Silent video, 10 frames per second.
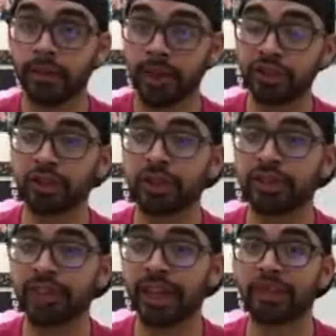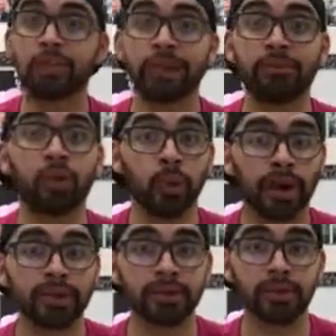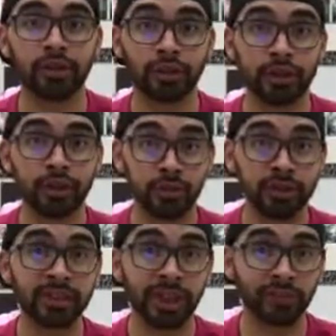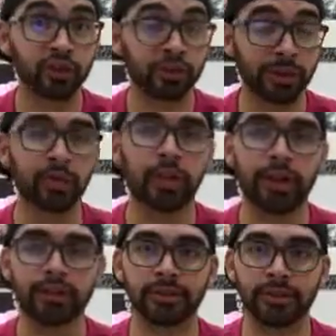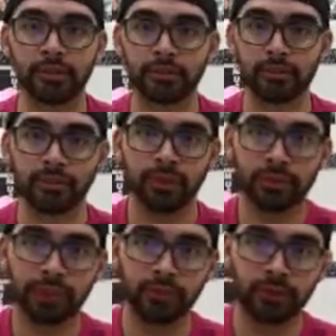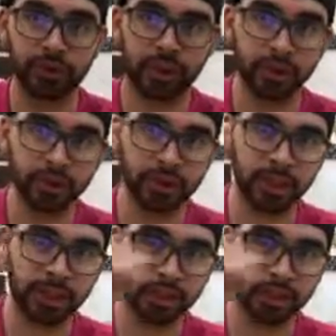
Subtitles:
next you're going to sign dream twice. You're going to do the sign for dream twice. So the sign for dream, you're going to take